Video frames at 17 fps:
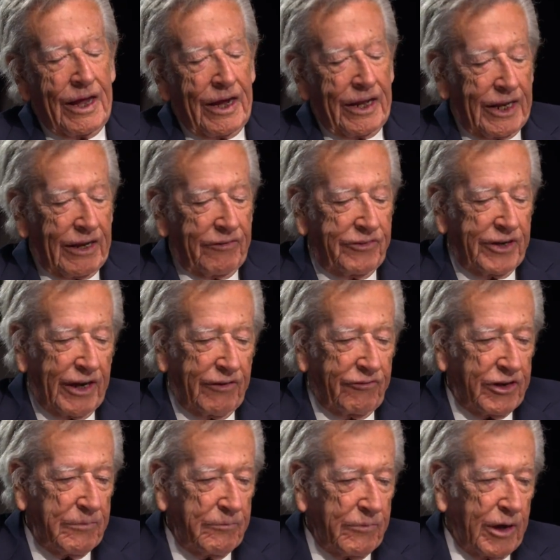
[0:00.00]
I loved
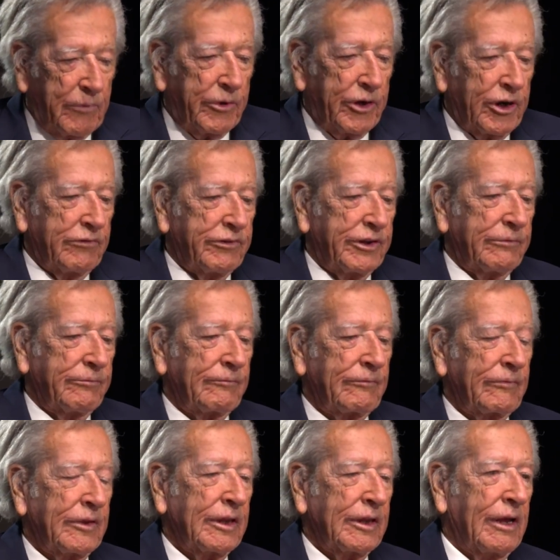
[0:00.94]
every moment of it.
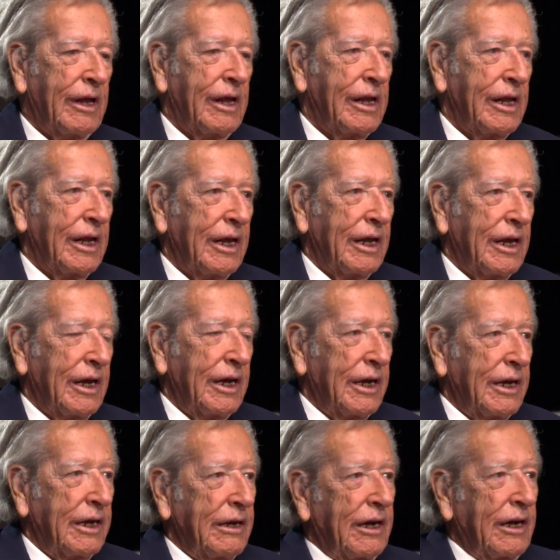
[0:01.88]

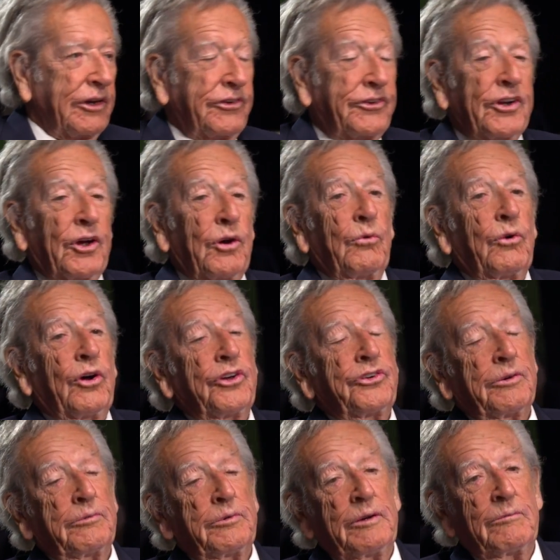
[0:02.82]
I still
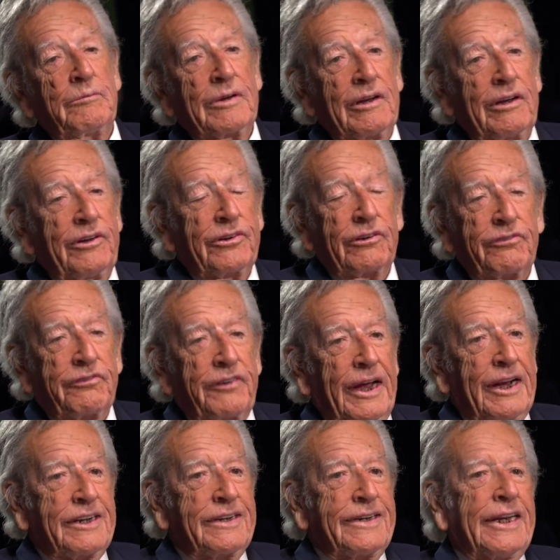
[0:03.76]
worship him. He's a
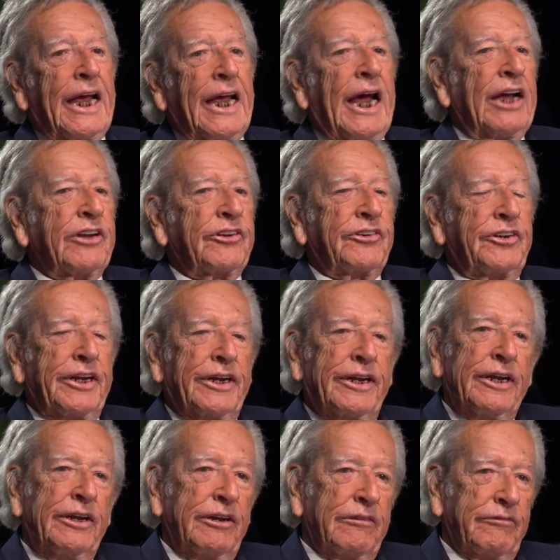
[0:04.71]
fantastic
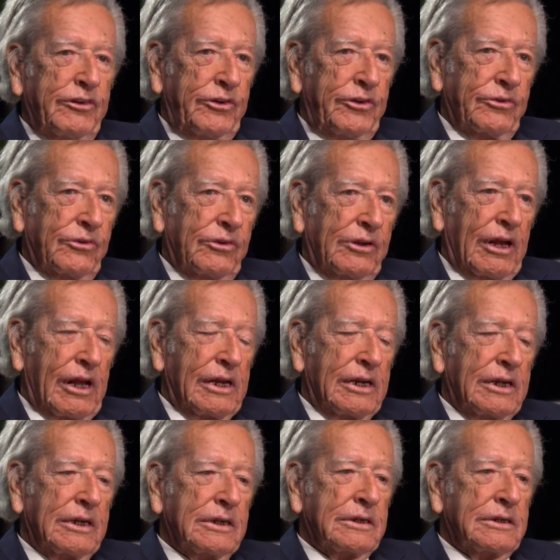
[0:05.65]
individual,
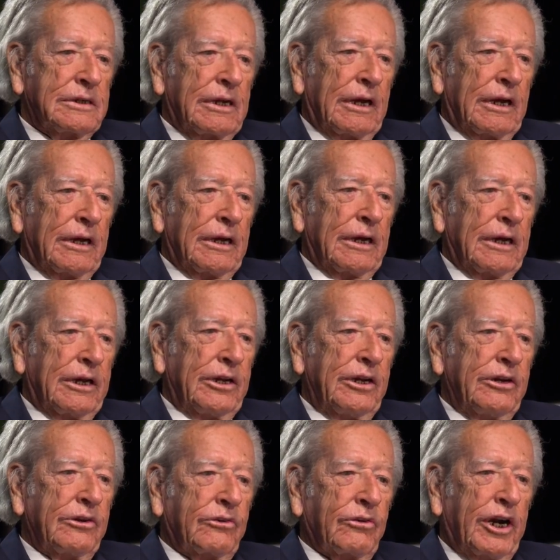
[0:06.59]
an
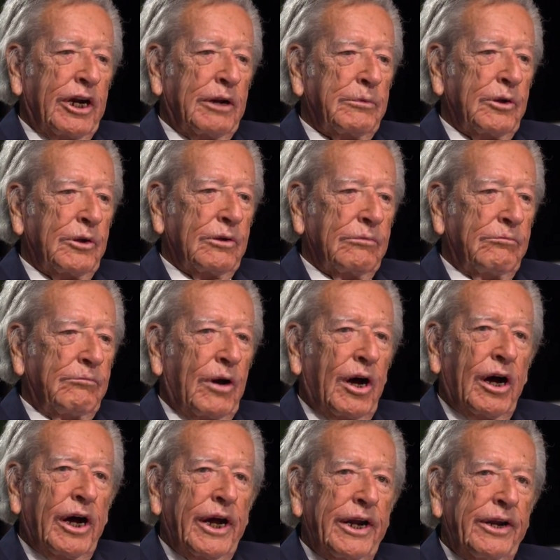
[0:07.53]
incredible
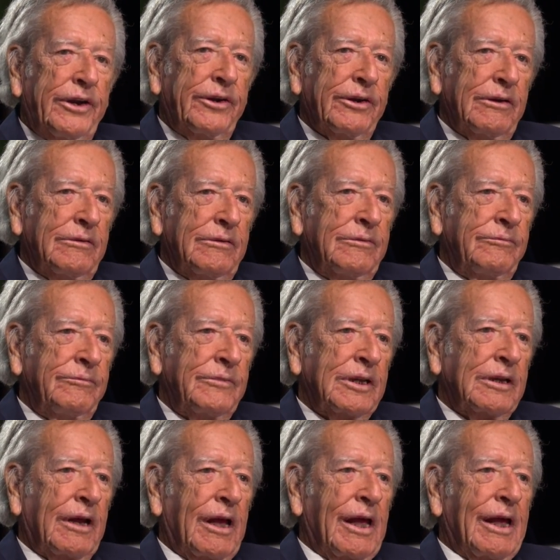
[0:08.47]
mind,
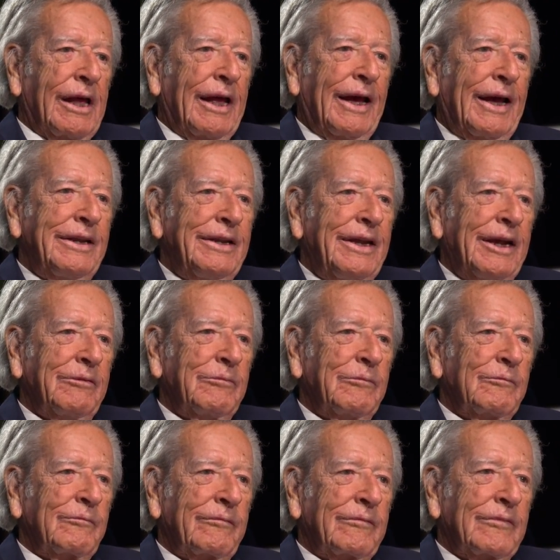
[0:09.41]
and yet
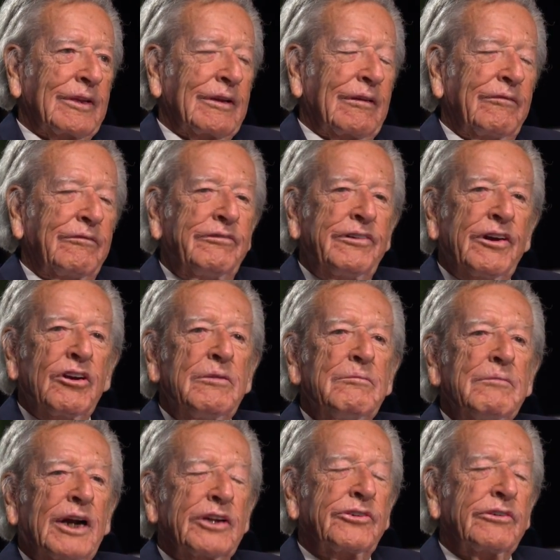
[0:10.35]
very
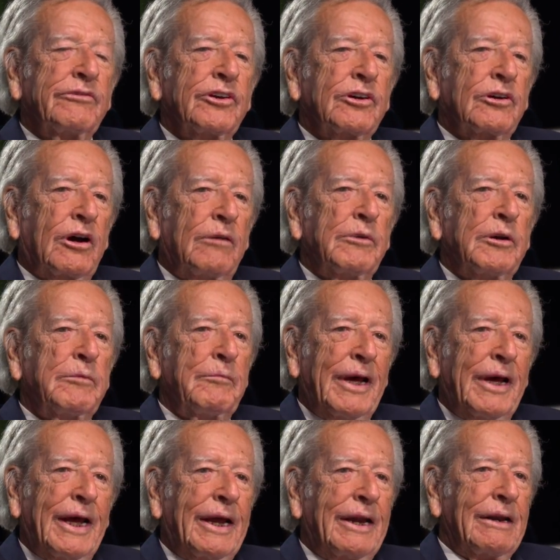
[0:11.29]
much of the common
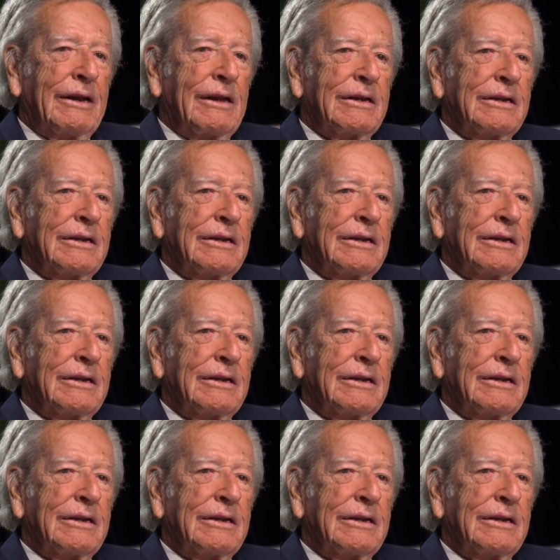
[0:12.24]
man.